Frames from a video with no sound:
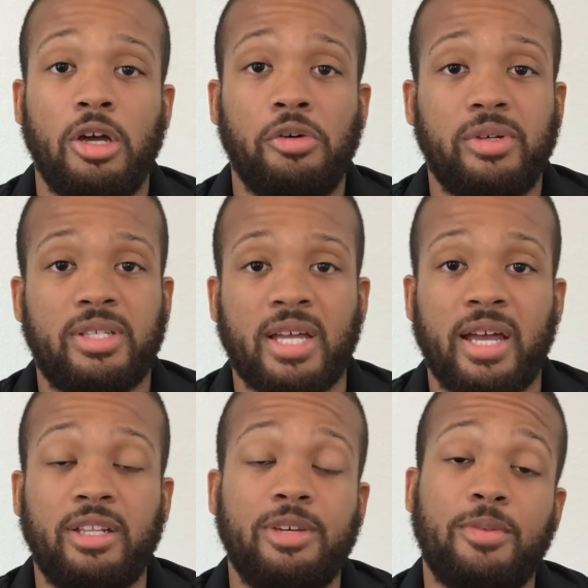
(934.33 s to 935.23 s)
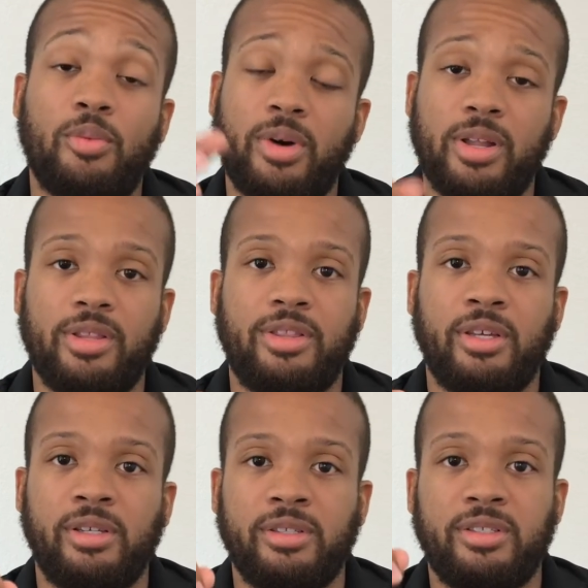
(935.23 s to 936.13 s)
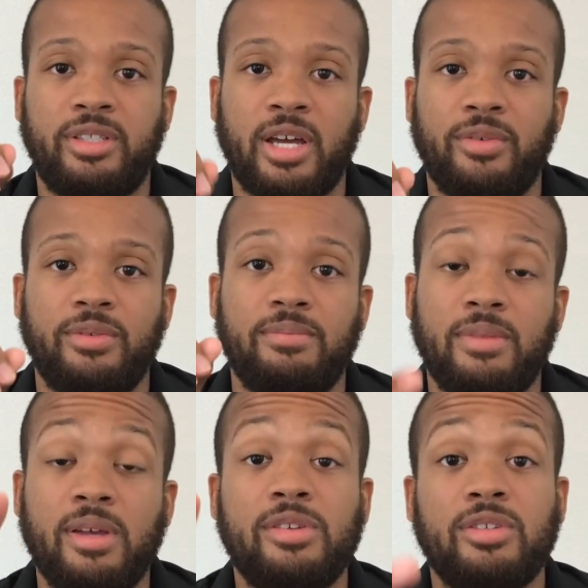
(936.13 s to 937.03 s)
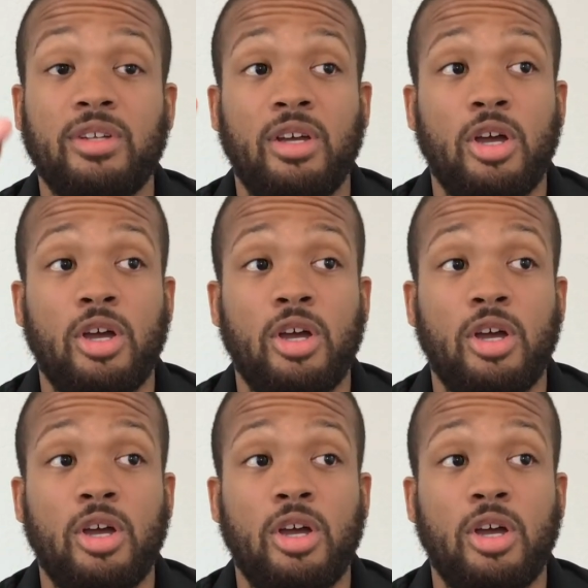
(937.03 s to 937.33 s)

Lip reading: We signed it, but one of the things that we missed